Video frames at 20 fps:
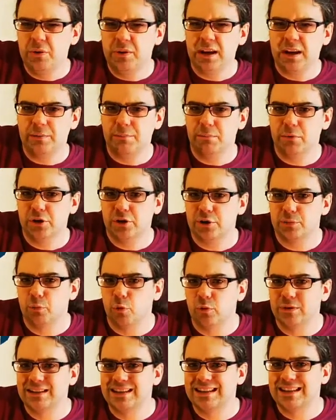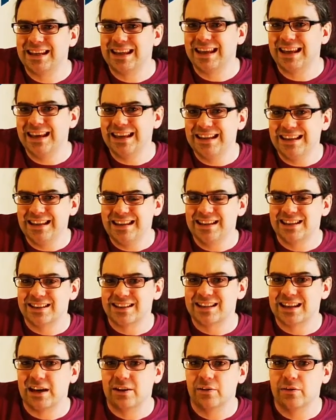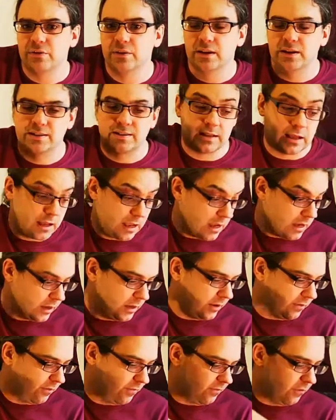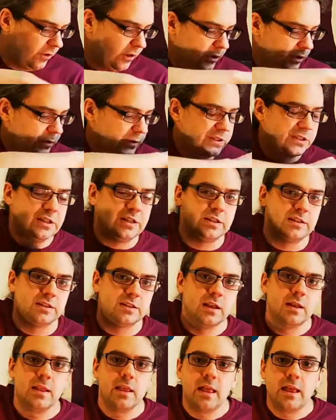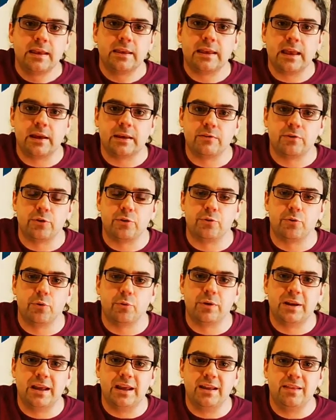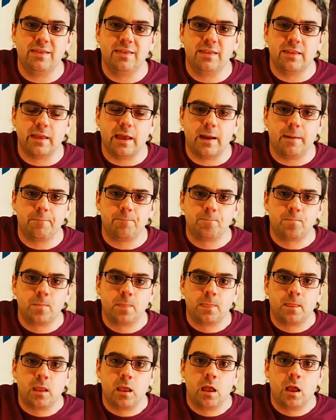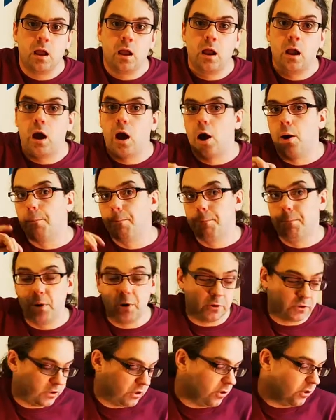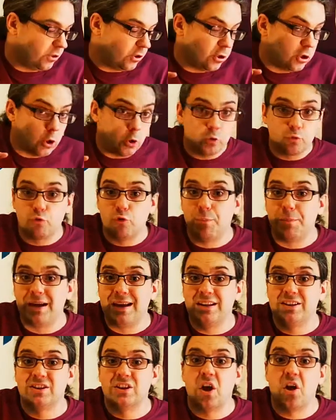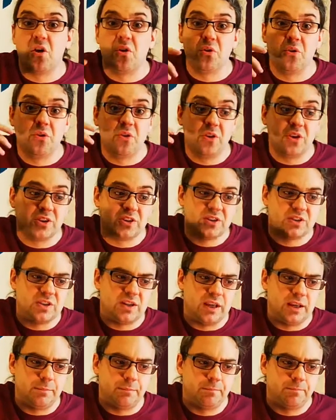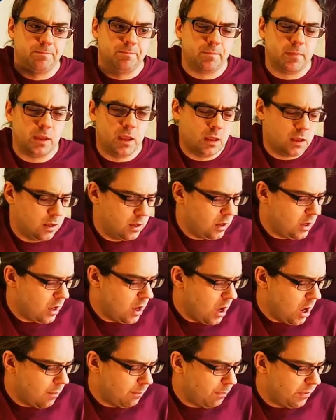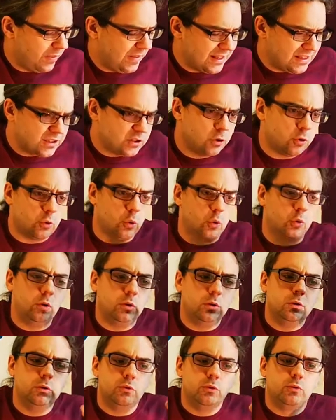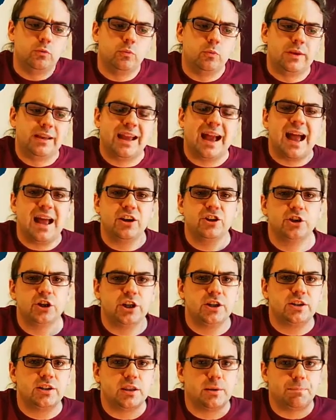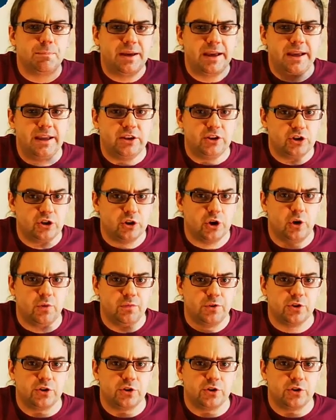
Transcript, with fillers: you get a much more tinny sound as the higher frequencies get thrown in there. But the note remains the same. But that's not all. We can change the pitch of the